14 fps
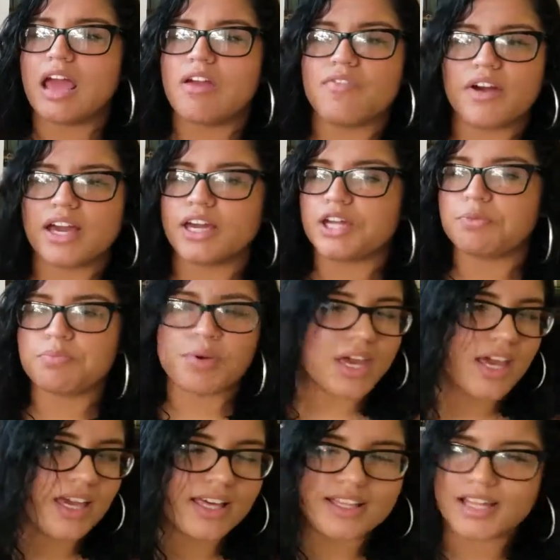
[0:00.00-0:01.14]
if I could
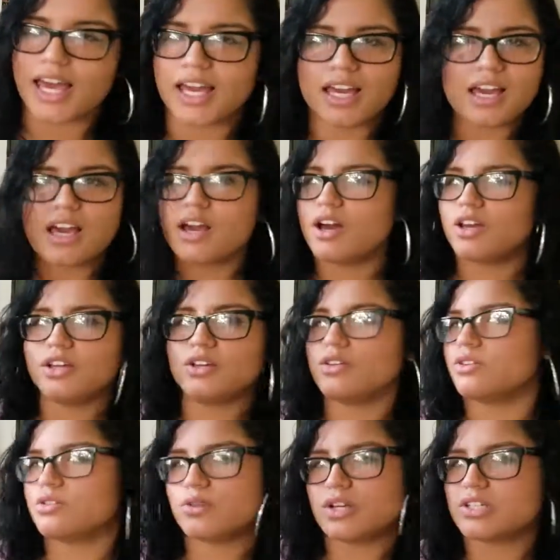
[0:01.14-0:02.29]
pick, like, you know
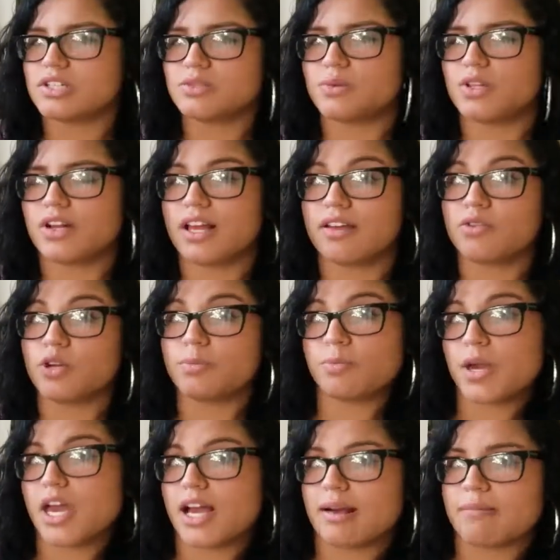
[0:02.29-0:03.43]
those questions where they're like, if you could
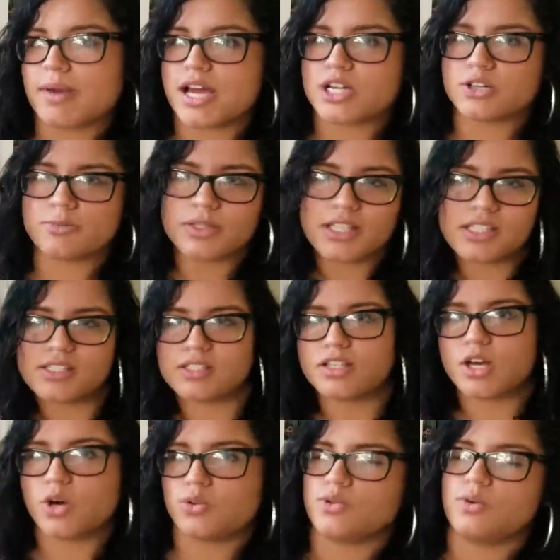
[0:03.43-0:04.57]
pick a magical place to
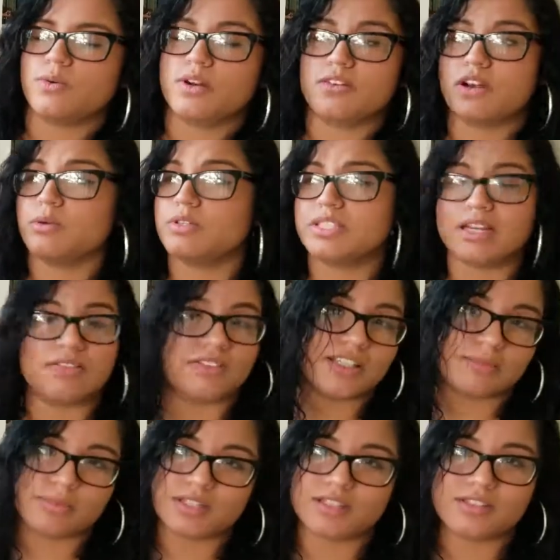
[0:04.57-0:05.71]
go to or whatever, it would definitely
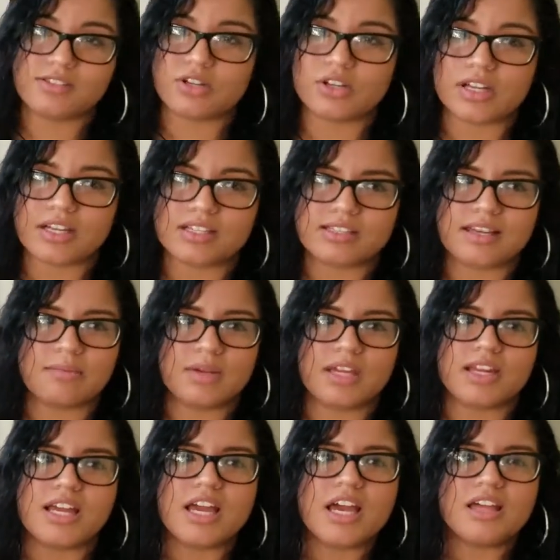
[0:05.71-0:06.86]
be the circus. I mean,
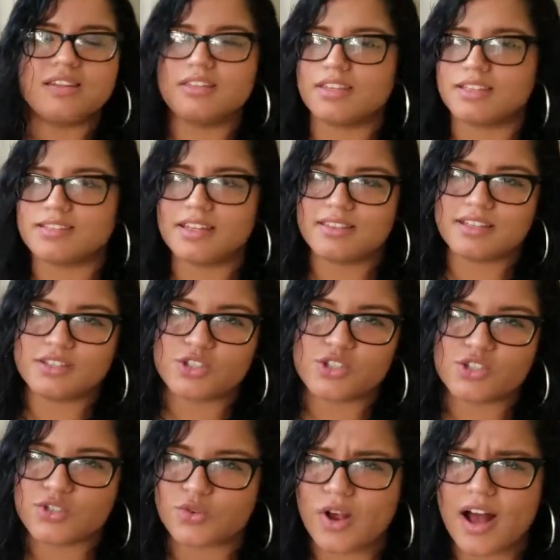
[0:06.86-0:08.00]
the things that they
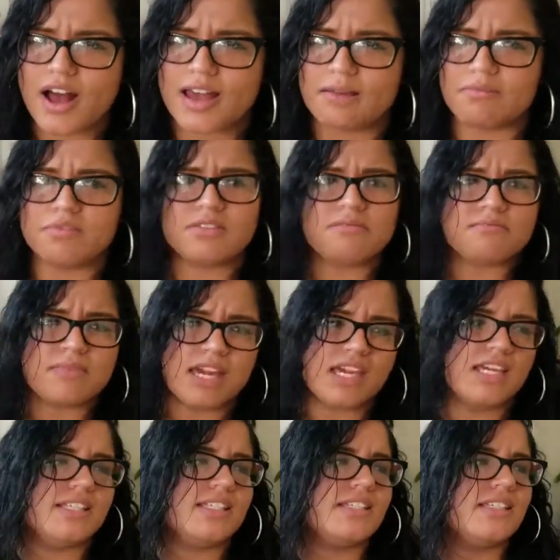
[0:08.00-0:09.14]
describe, the
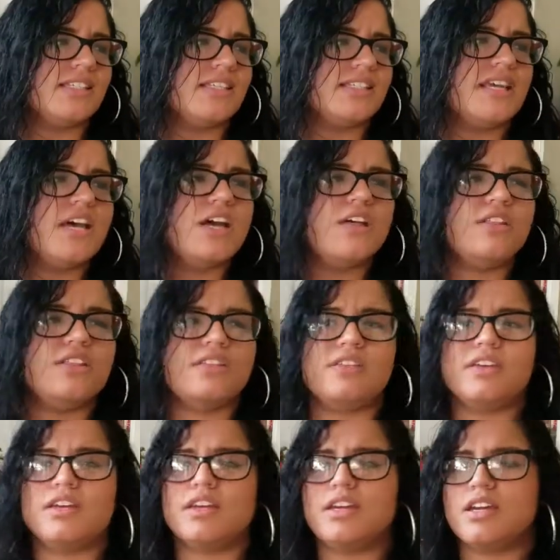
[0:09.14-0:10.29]
mazes,
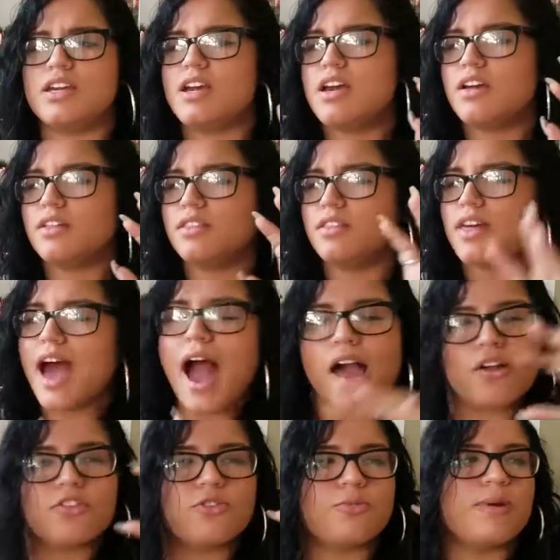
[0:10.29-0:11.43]
the the
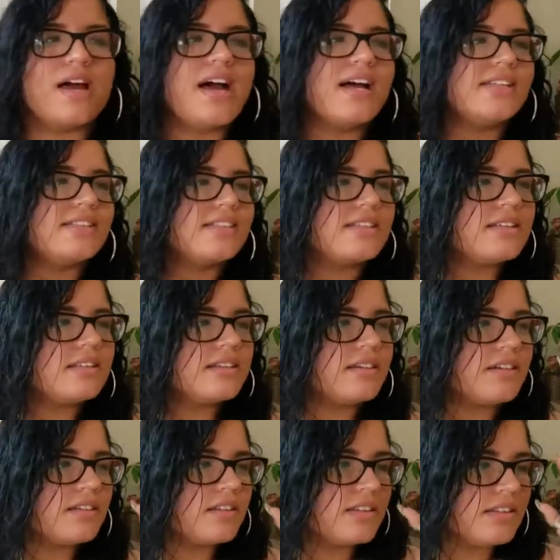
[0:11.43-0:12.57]
acrobats, the
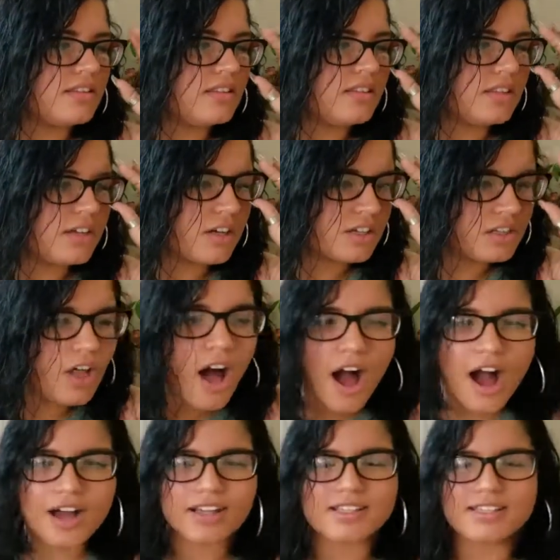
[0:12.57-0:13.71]
the
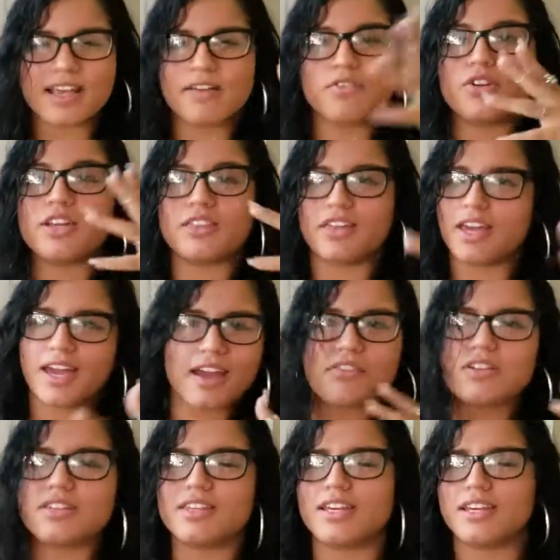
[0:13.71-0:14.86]
clocks, everything.
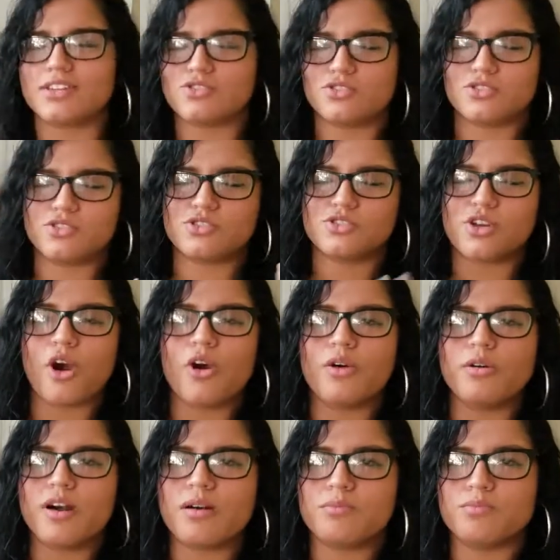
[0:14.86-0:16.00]
Everything is just
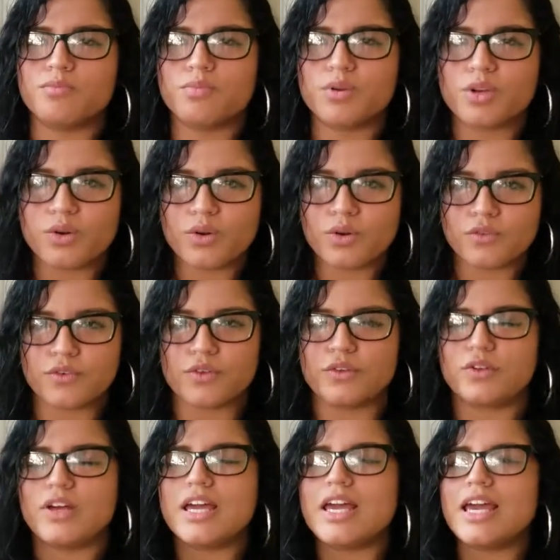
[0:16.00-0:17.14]
so
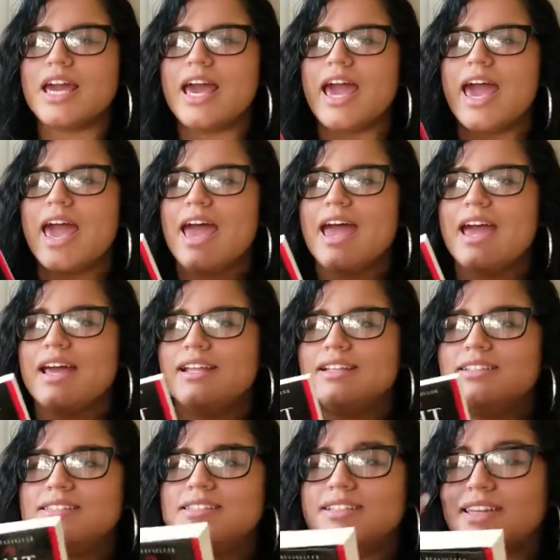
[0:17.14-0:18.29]
beautiful.
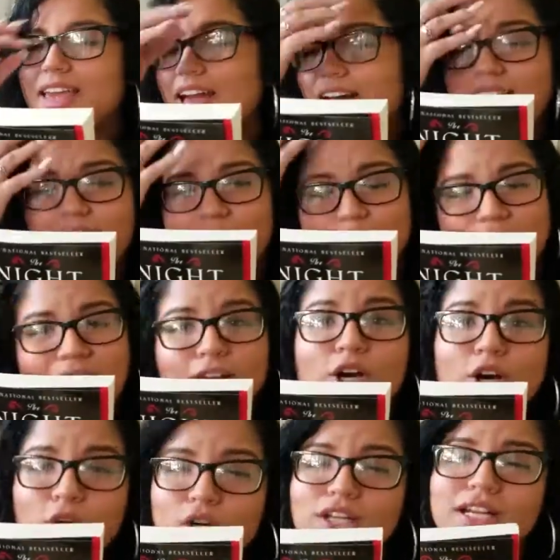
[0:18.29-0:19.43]
And yeah, I mean, I
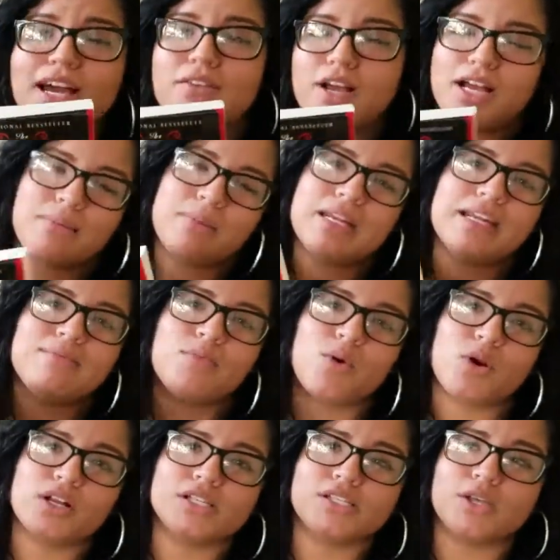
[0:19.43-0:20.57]
could not recommend it
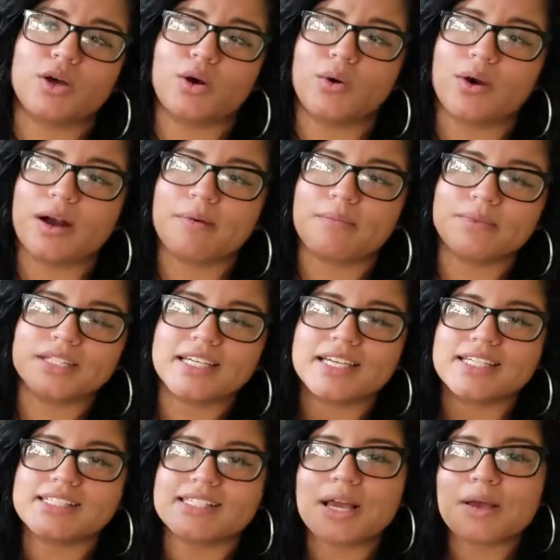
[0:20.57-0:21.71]
more. So
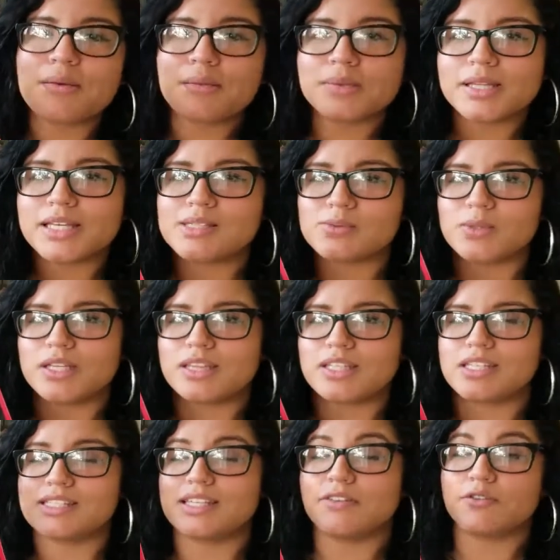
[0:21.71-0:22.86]
please, please read
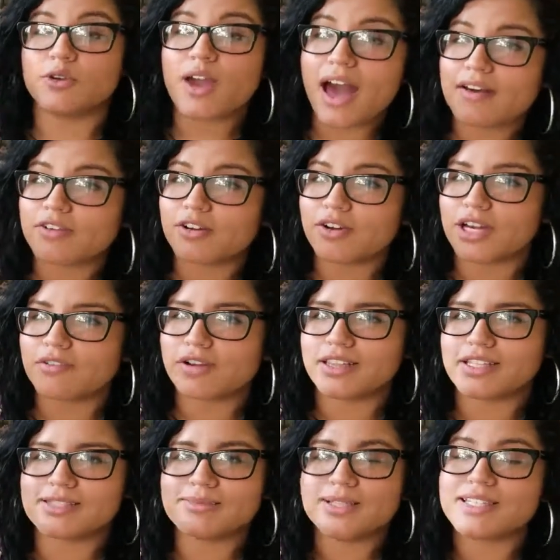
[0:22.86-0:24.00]
this. If you have already read
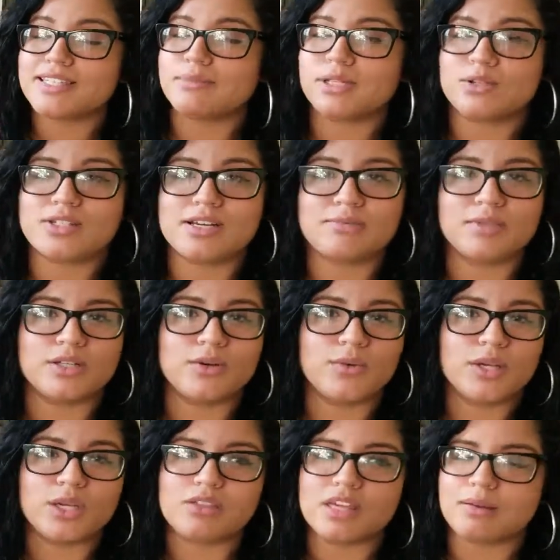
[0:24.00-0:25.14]
this, please let me know down below
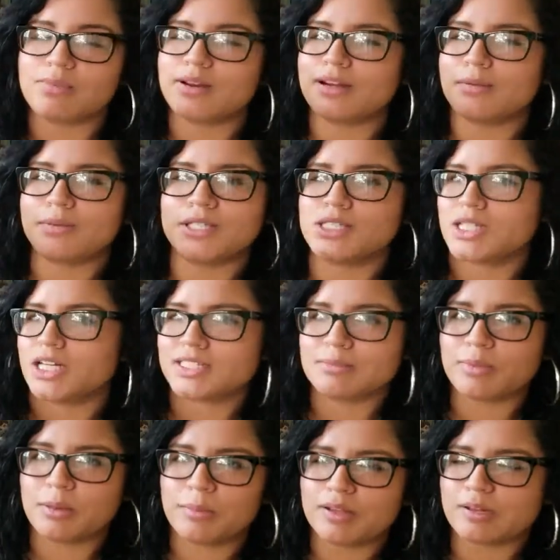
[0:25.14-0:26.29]
what you think about it. Please talk to
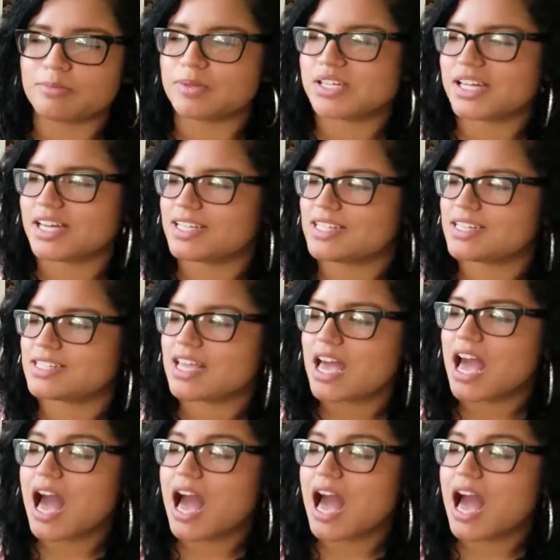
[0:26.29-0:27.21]
me about it, because